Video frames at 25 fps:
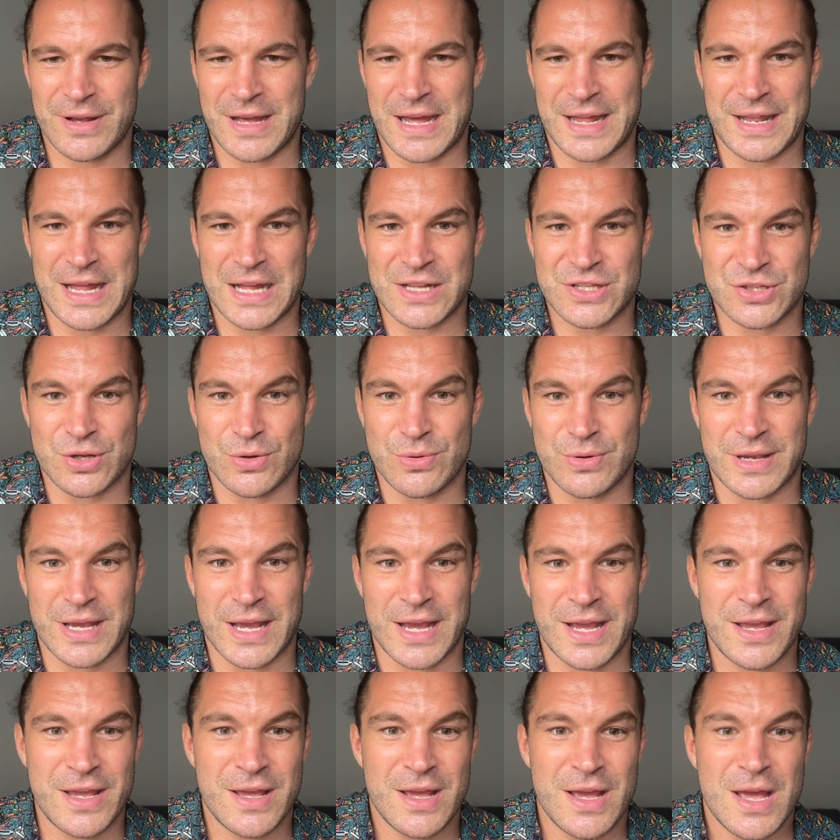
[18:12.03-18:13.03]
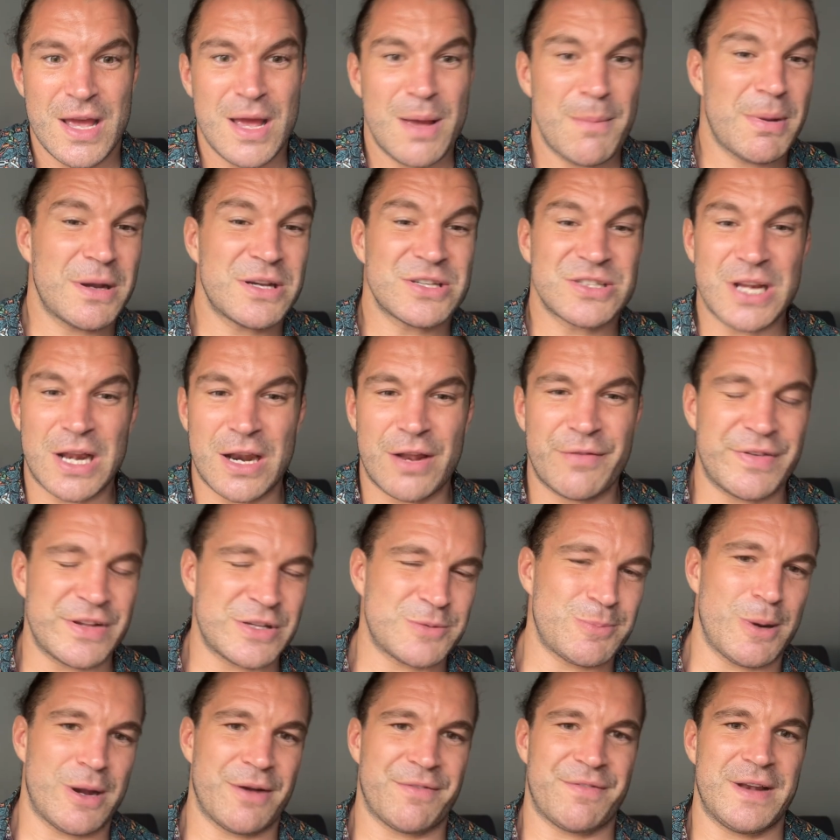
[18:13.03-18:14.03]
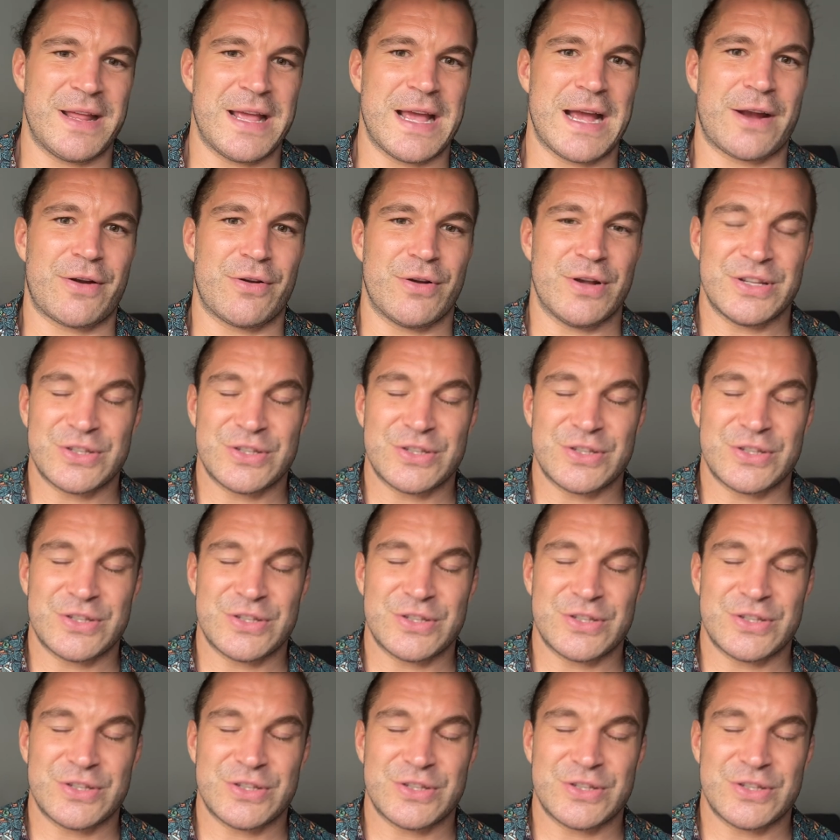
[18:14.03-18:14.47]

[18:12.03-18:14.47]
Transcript: and that's okay, because none of it's perfectly accurate.